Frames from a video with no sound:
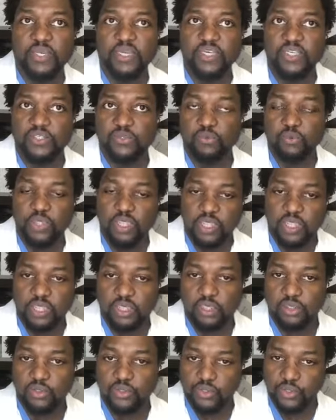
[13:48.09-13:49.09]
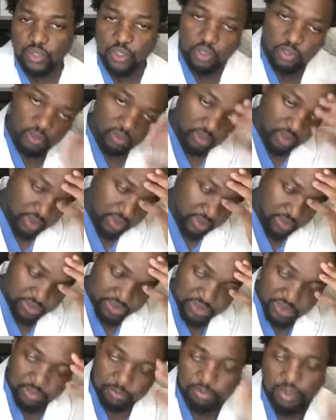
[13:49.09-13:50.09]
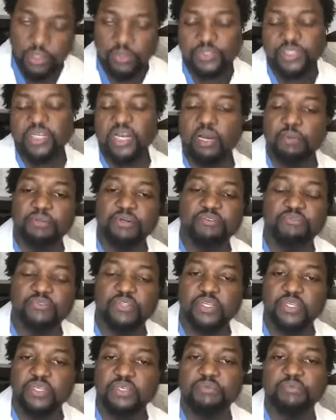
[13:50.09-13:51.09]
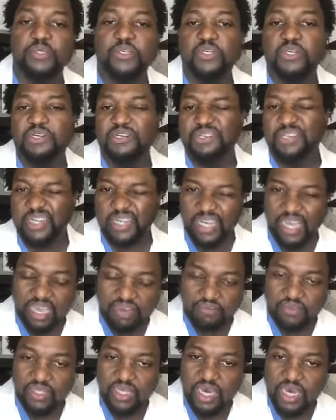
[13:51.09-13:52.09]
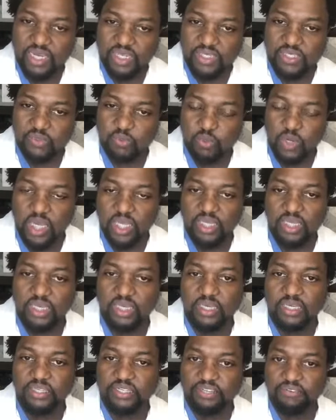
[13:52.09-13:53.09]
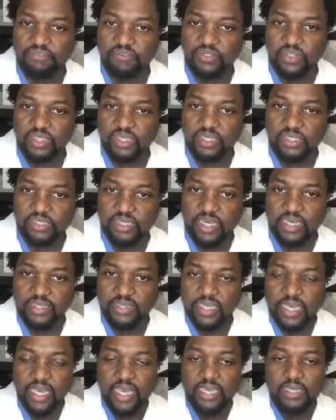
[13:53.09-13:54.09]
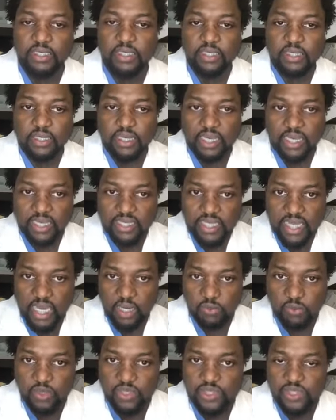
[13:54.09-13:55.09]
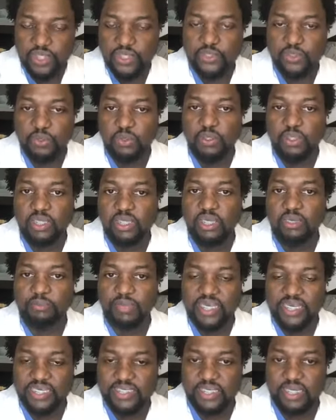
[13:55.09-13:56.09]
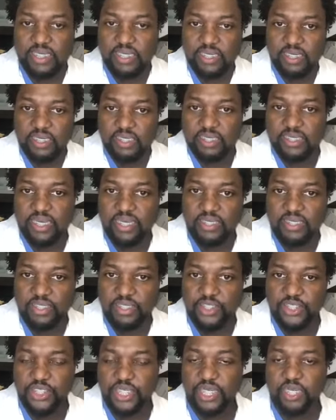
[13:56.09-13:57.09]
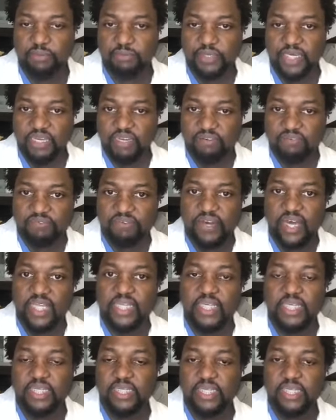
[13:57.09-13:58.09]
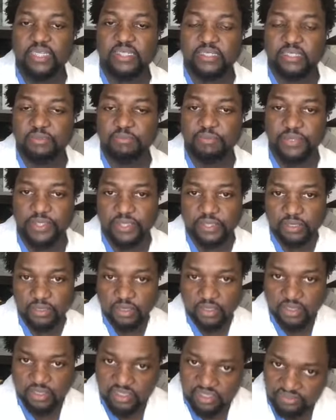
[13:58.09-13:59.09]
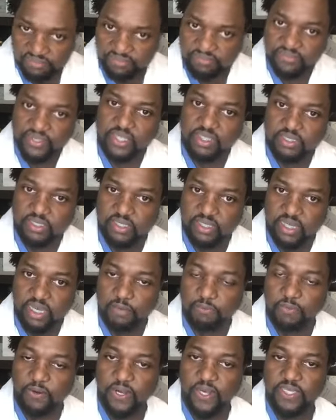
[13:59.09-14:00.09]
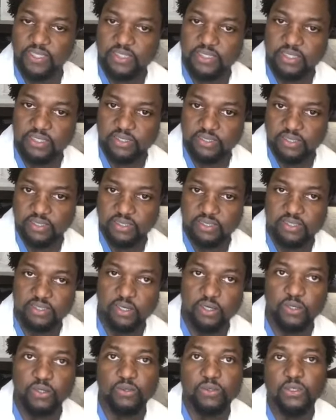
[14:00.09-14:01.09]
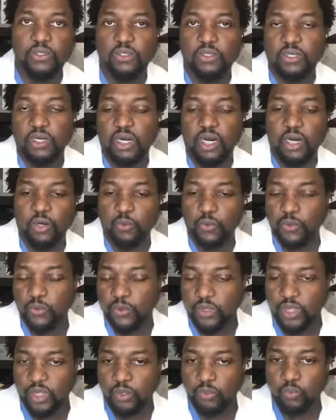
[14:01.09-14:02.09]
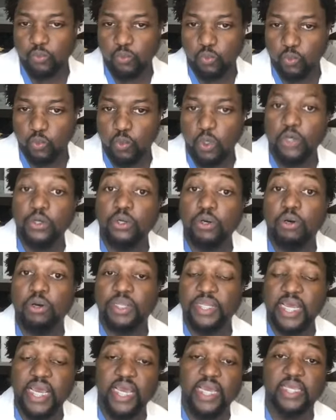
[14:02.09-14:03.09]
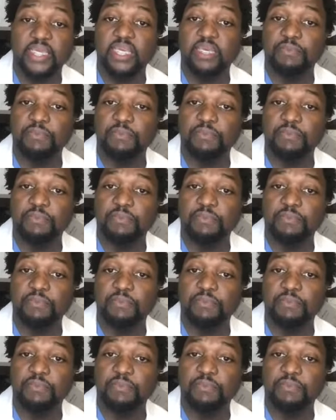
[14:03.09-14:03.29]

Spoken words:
is really controlled, because you're post-operatively, you're going to have a lot of swelling and different things like that. And that residual limb isn't going to take the shape that it finally needs to be to fit into that prosthesis. So we really work on that,